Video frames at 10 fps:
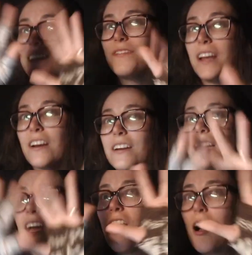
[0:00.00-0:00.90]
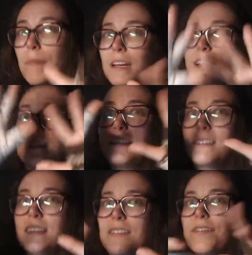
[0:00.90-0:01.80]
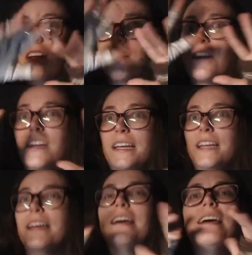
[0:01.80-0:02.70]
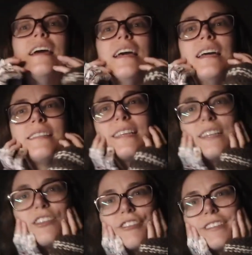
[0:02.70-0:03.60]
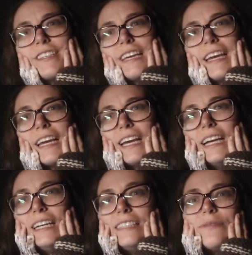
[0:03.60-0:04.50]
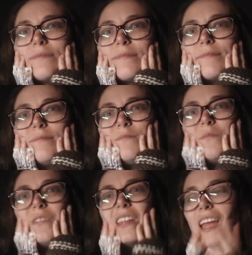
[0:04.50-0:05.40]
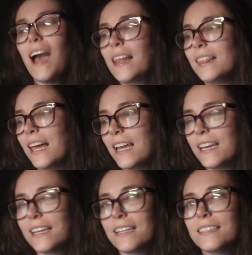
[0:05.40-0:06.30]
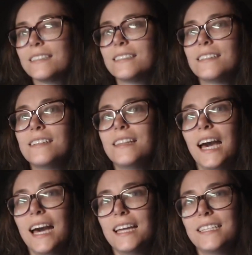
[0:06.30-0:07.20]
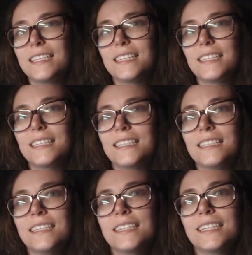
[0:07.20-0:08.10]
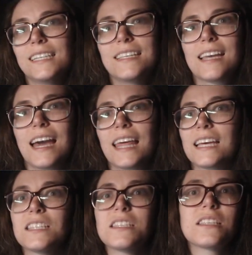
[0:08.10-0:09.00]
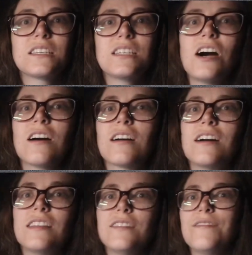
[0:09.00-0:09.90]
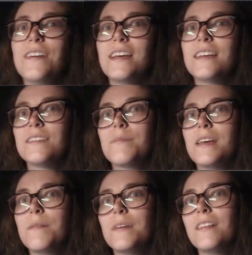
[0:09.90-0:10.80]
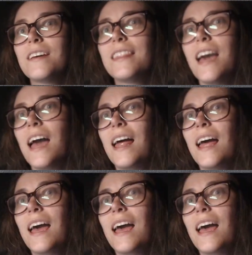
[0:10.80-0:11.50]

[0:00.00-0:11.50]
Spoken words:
It's very ominous. It's interesting. I like that he's got like a scar on his face, maybe. Look at that.